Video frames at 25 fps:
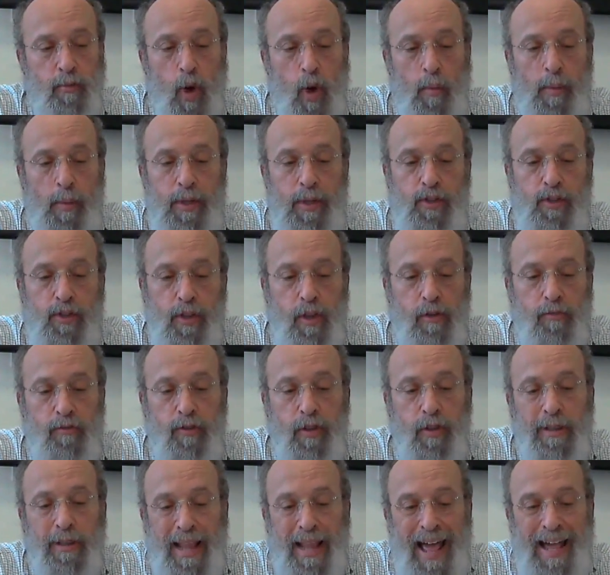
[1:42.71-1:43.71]
moment to
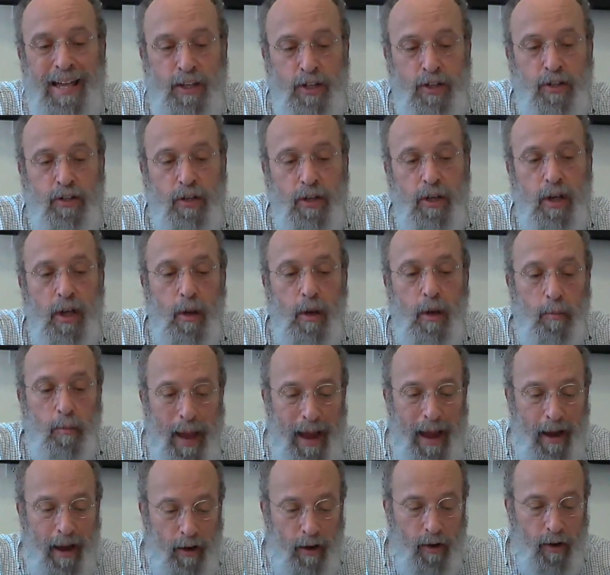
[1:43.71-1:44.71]
the last
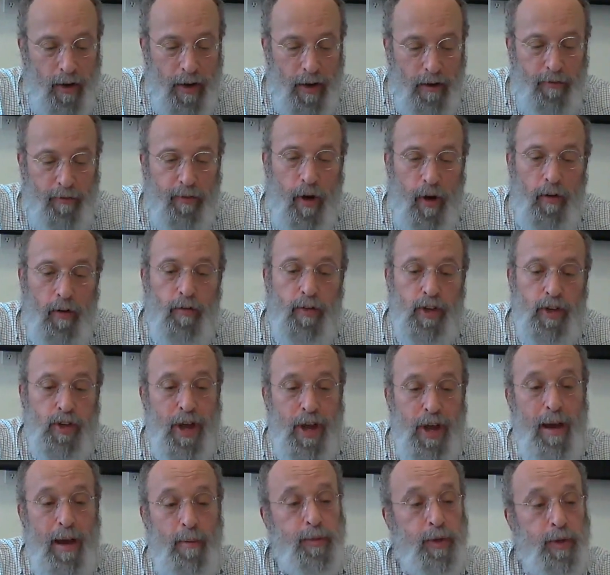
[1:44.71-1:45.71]
paragraph of the
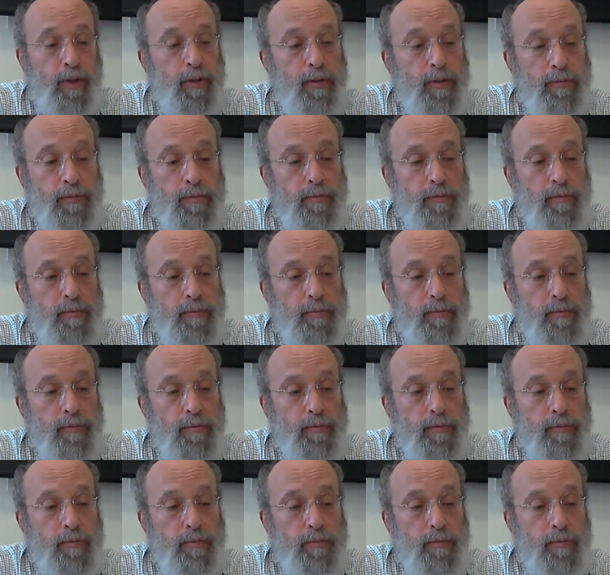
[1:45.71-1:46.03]
chapter.